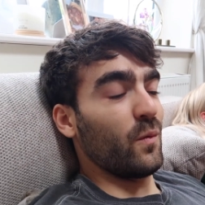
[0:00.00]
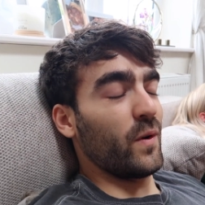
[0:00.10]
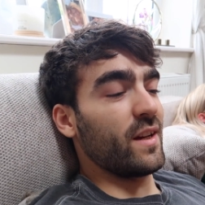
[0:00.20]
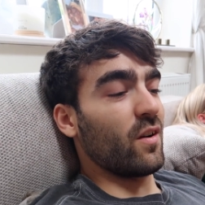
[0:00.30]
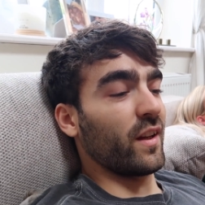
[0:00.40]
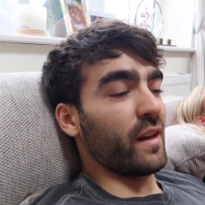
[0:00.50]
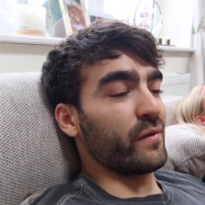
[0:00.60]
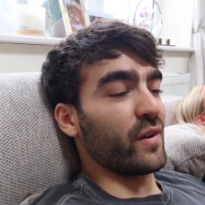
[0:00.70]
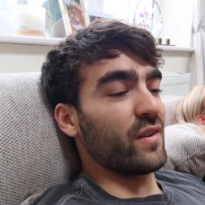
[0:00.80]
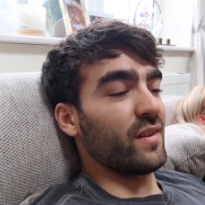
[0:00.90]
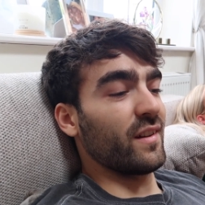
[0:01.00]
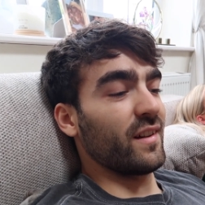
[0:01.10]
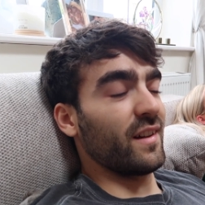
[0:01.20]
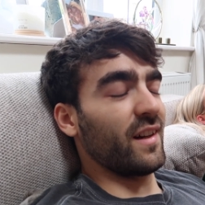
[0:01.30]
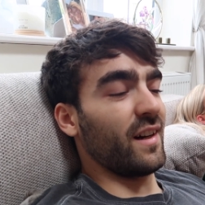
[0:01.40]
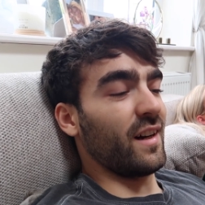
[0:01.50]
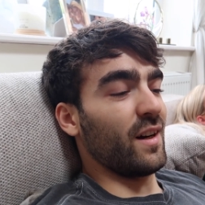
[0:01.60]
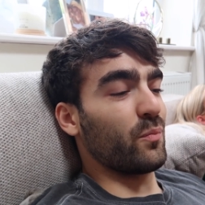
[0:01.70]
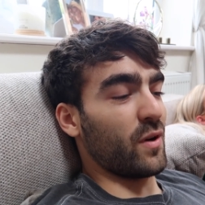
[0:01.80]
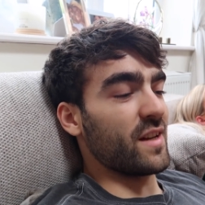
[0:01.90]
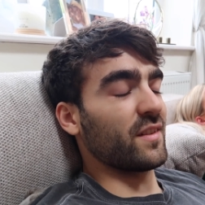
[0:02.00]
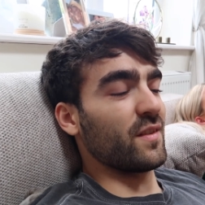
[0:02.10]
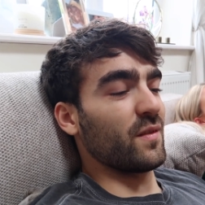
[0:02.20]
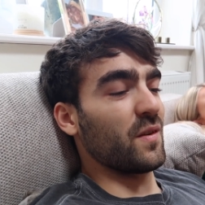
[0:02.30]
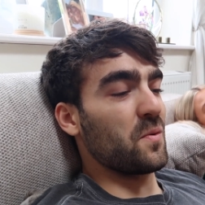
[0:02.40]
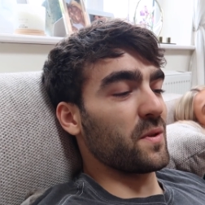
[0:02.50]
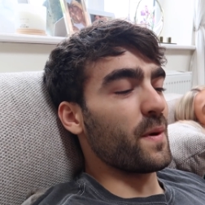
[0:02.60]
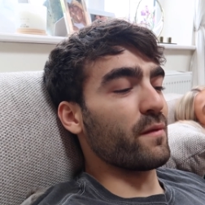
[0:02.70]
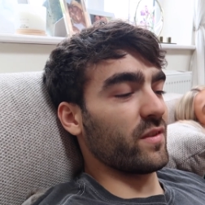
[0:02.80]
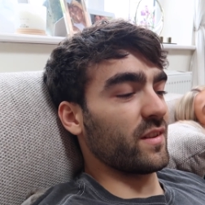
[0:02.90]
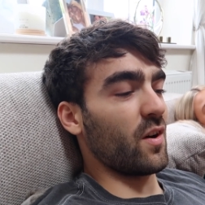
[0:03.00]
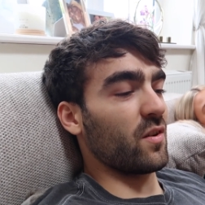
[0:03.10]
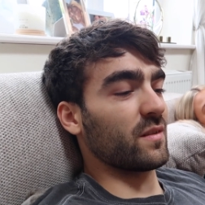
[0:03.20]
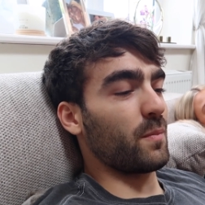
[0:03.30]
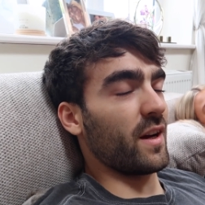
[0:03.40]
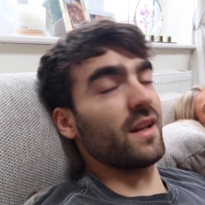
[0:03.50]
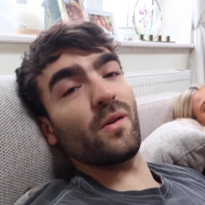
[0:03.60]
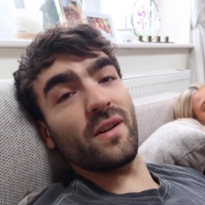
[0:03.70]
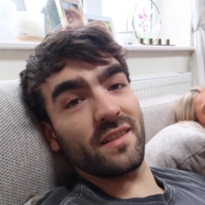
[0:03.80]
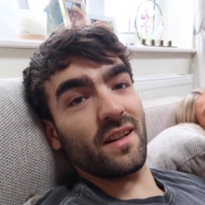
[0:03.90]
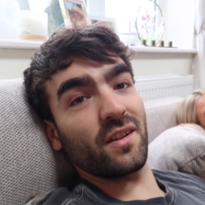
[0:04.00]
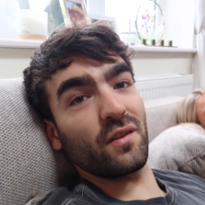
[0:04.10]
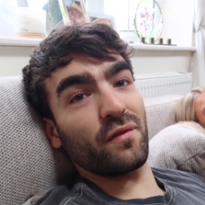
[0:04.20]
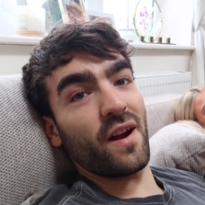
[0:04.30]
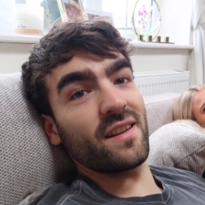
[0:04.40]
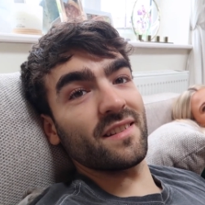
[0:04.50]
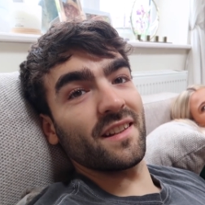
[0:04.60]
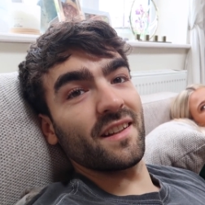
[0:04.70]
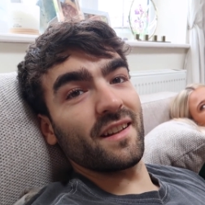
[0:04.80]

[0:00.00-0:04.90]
We got given a present that was meant for the dogs by Lois, our good friend,